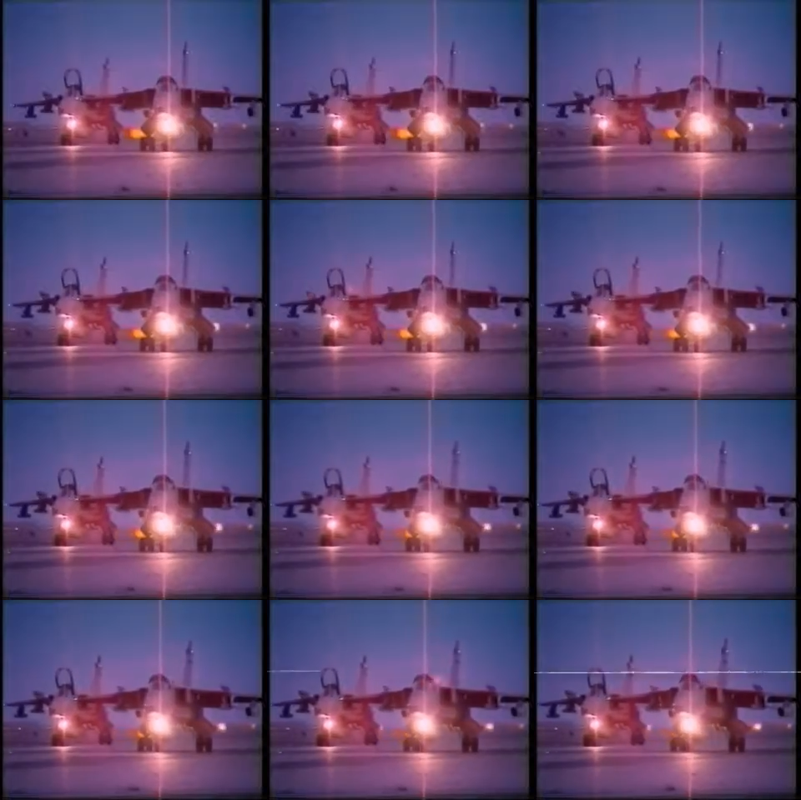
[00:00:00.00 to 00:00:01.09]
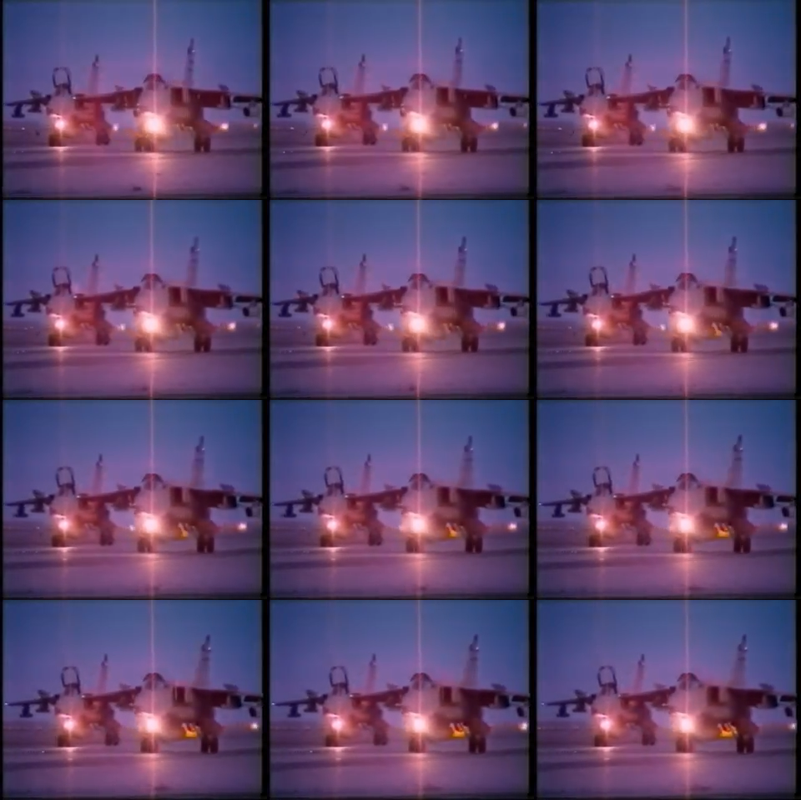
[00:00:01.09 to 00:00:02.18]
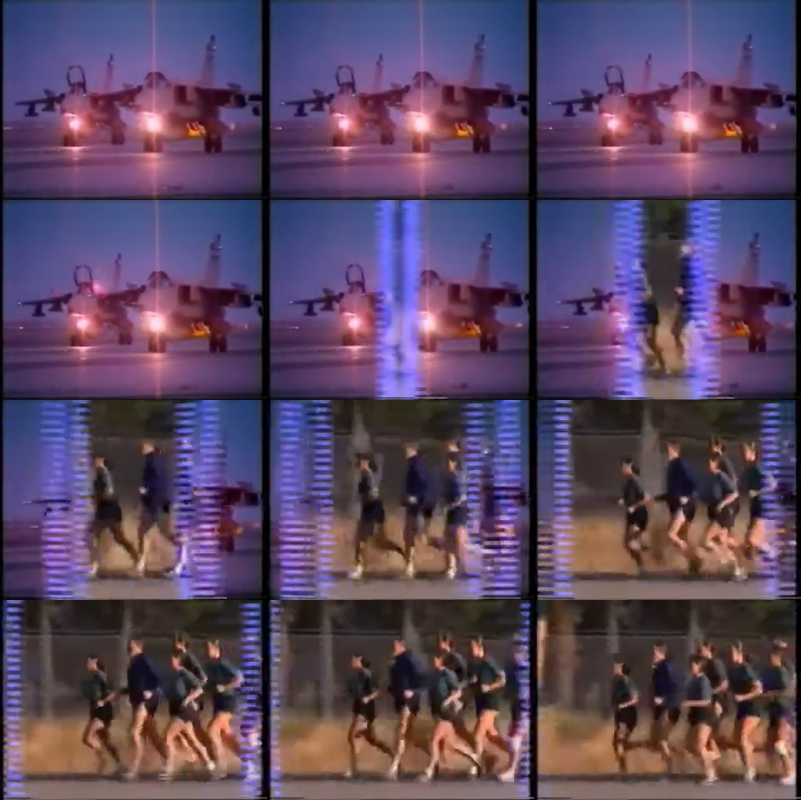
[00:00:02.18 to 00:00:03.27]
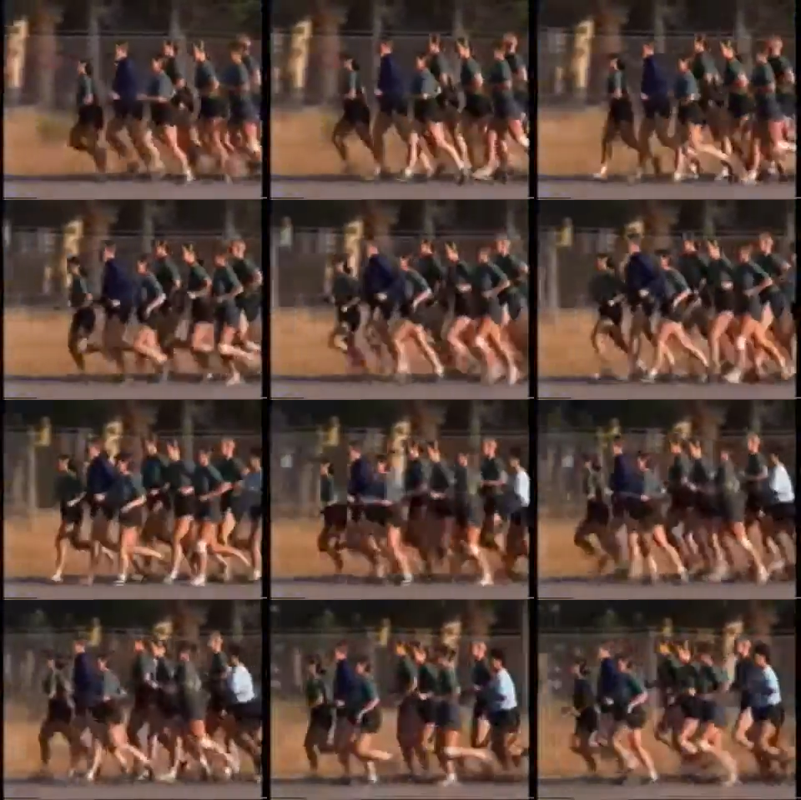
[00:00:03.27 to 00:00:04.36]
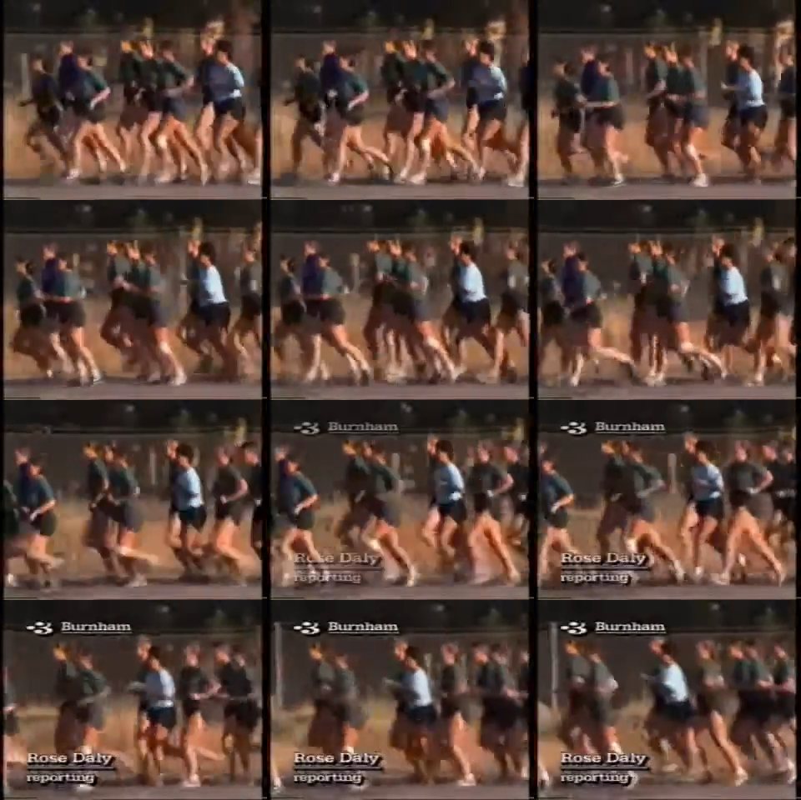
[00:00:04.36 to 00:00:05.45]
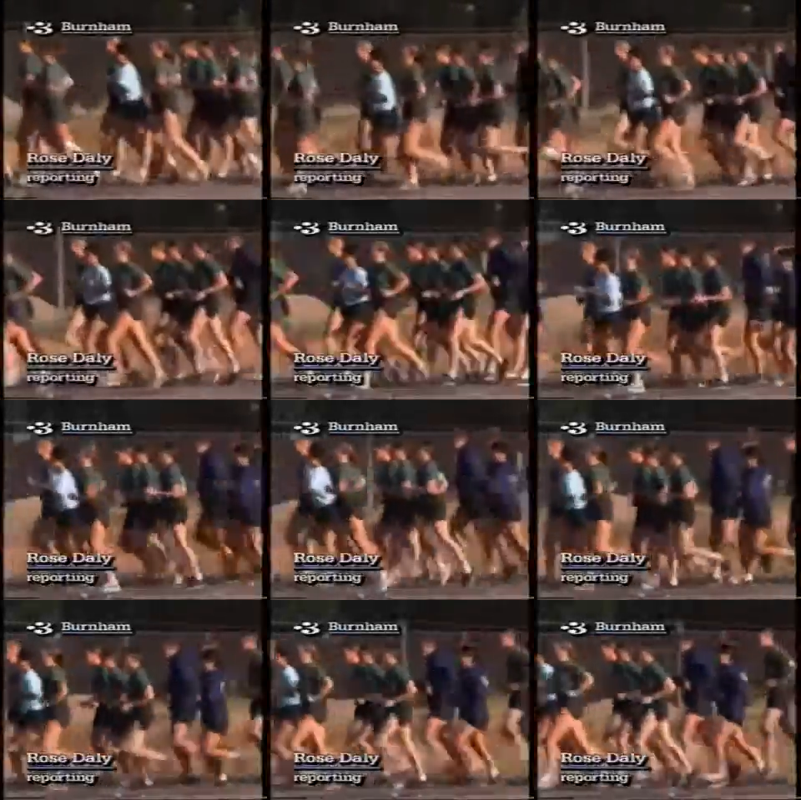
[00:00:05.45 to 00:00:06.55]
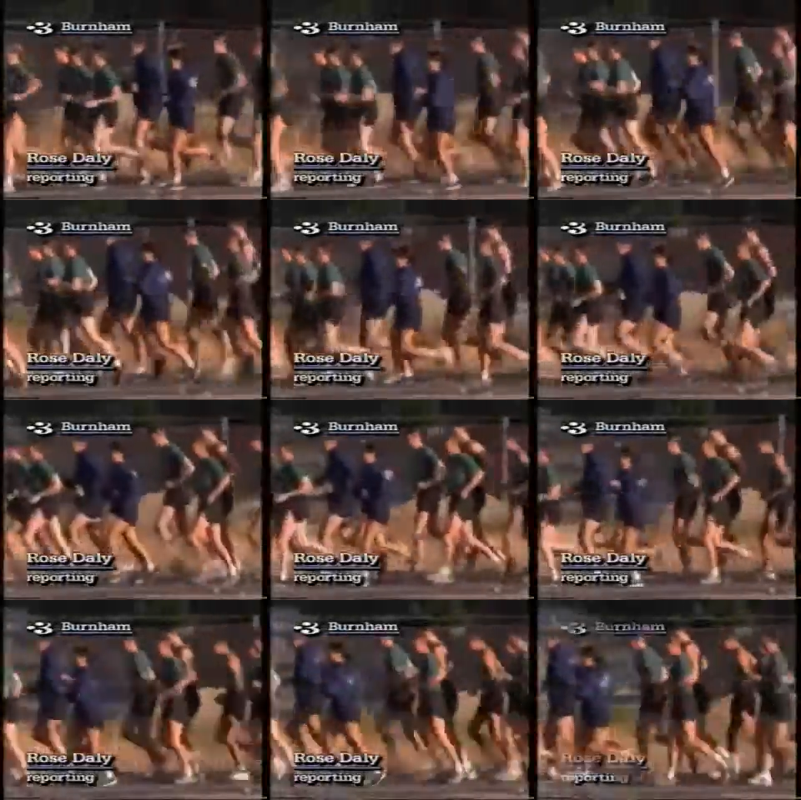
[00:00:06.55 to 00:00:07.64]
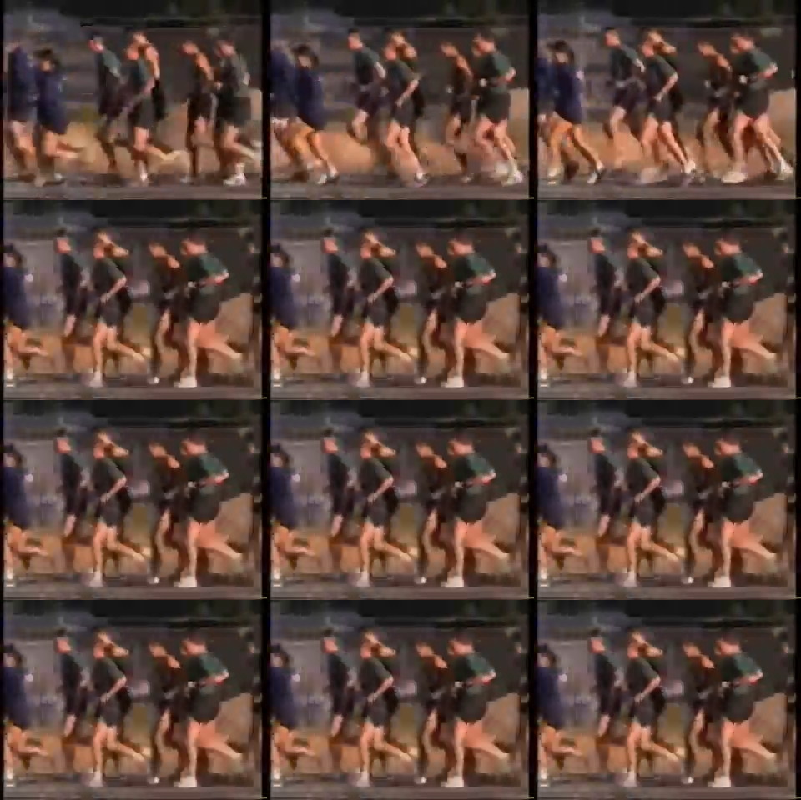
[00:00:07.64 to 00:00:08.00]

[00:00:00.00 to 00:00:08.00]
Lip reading: Nobody's mouth can be seen.